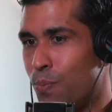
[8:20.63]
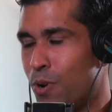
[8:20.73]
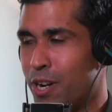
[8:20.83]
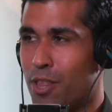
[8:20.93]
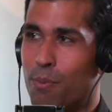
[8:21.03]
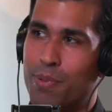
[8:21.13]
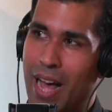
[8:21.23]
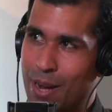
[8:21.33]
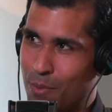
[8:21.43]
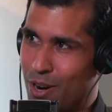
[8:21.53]
put another
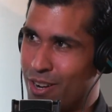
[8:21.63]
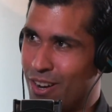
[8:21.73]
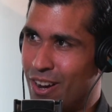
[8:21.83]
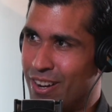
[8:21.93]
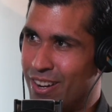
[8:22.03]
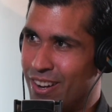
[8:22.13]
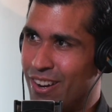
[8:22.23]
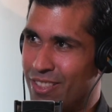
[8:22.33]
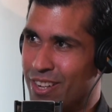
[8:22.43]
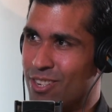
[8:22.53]
black mark on
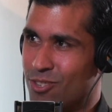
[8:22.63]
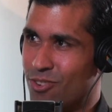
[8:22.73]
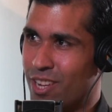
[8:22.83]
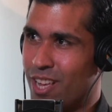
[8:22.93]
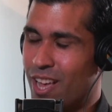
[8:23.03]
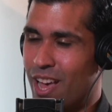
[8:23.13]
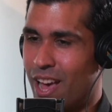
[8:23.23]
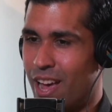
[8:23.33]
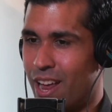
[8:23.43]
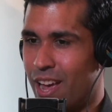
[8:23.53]
the industry.
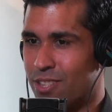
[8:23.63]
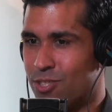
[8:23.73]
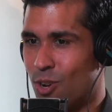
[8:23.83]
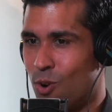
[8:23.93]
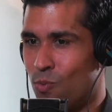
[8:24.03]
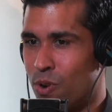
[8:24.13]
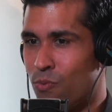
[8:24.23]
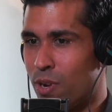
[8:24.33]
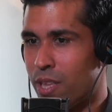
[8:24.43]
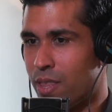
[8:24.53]
And so we
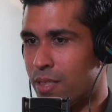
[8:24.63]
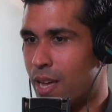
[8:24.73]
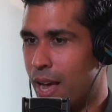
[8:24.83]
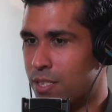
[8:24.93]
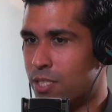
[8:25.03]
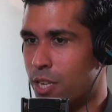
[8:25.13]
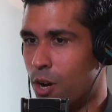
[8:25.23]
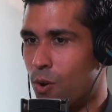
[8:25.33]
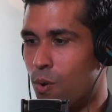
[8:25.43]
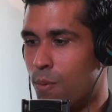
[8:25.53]
really think the
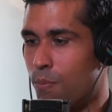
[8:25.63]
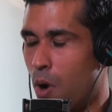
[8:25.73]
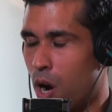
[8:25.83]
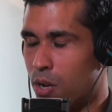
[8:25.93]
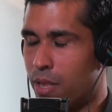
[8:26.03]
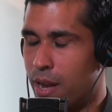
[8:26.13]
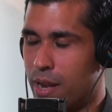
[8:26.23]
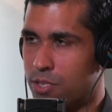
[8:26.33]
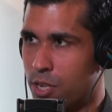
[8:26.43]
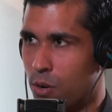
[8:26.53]
STO model and
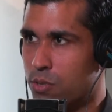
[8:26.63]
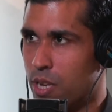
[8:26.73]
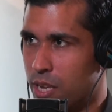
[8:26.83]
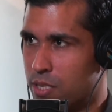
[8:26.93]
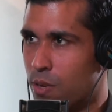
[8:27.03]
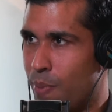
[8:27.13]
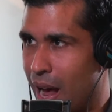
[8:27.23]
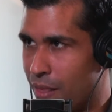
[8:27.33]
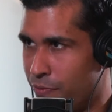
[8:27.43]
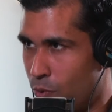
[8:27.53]
STOs is the
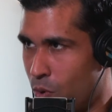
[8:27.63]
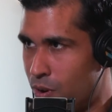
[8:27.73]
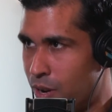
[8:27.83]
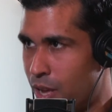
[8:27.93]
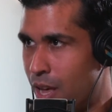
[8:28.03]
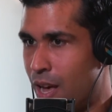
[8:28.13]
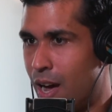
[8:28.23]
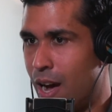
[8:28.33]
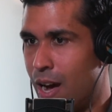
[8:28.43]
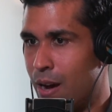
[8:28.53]
path forward.
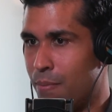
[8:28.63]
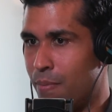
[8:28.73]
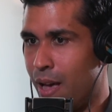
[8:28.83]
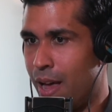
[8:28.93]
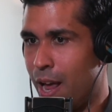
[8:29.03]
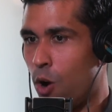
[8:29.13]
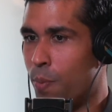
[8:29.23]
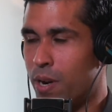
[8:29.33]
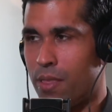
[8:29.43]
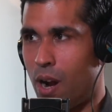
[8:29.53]
And I hope
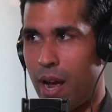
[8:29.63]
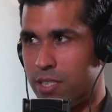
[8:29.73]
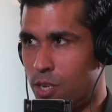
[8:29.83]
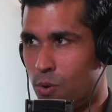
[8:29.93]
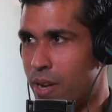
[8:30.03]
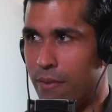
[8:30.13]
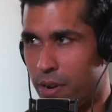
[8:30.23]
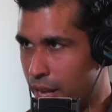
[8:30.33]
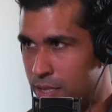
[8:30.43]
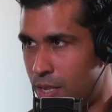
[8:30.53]
another ICO never
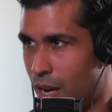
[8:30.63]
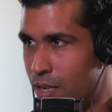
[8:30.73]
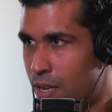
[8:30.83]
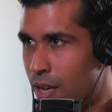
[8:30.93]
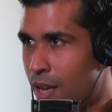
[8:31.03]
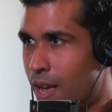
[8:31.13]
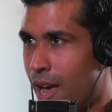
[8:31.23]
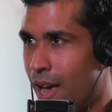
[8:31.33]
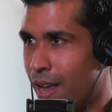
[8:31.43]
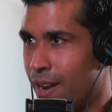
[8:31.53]
gets done
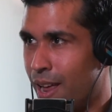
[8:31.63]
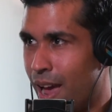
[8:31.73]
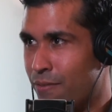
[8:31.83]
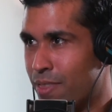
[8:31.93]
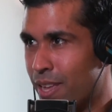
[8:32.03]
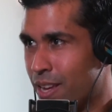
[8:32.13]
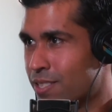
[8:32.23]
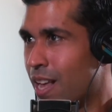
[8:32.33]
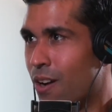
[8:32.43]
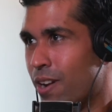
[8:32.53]
and everything
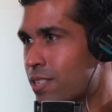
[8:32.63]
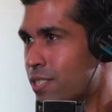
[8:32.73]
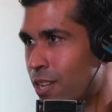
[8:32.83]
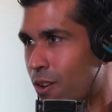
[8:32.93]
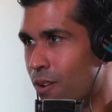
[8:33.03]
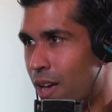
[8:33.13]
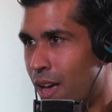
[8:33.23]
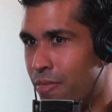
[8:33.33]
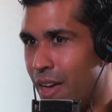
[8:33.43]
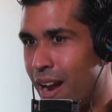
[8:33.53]
is now an STO.
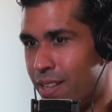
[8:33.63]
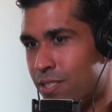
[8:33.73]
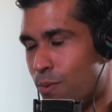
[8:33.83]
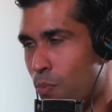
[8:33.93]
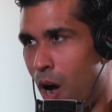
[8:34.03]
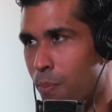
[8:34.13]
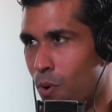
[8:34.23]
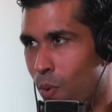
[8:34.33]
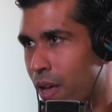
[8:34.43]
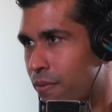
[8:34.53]
And that is the proper
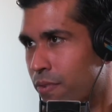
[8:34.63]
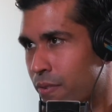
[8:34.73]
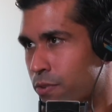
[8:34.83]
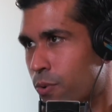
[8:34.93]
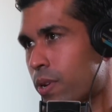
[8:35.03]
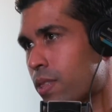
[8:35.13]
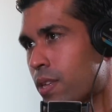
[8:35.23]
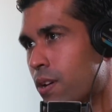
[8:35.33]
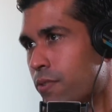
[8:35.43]
way of doing